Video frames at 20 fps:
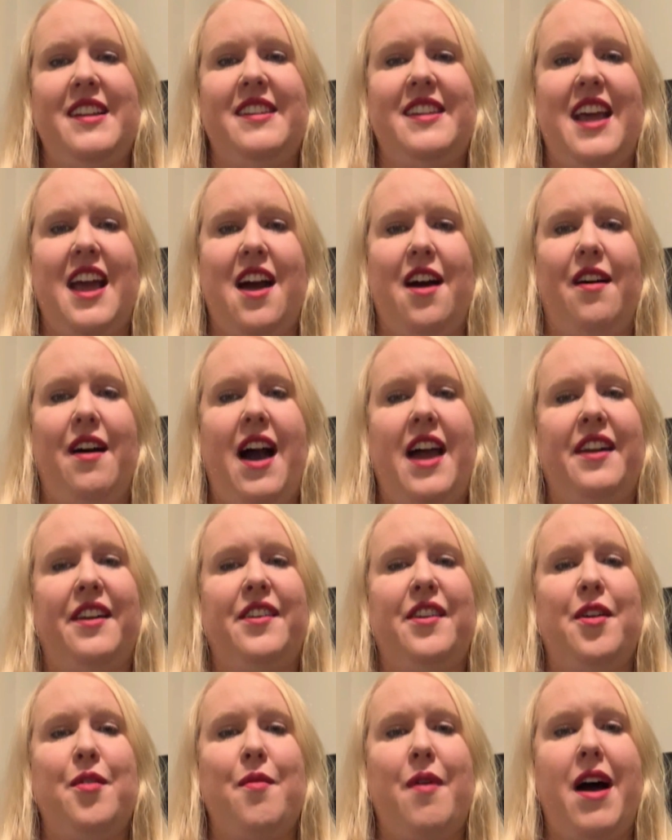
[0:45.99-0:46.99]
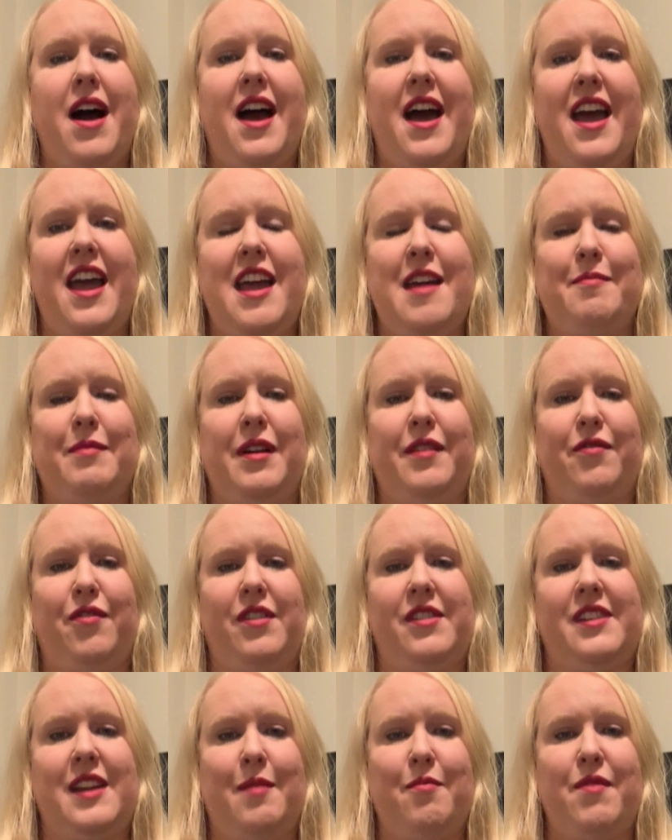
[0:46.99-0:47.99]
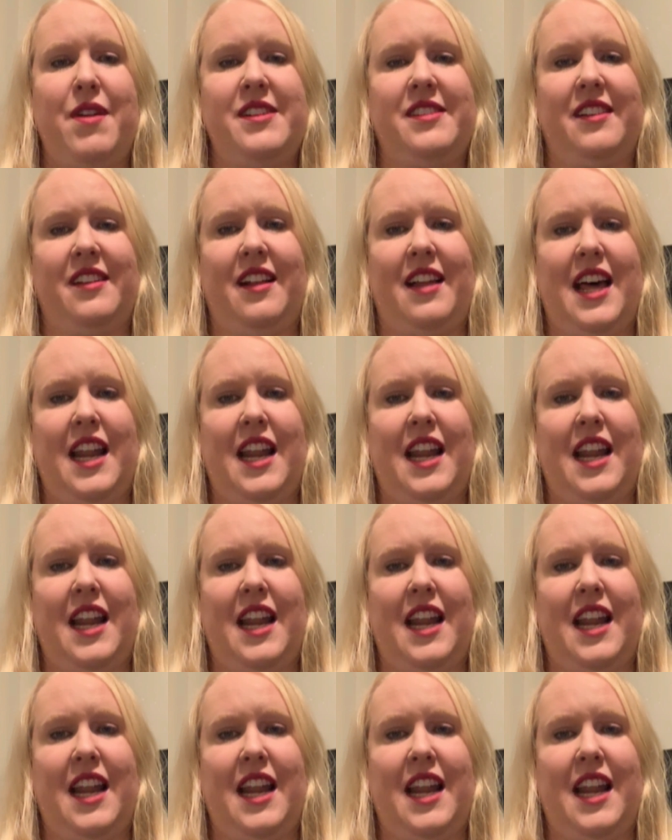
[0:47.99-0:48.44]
Now, I don't know why, but for some reason,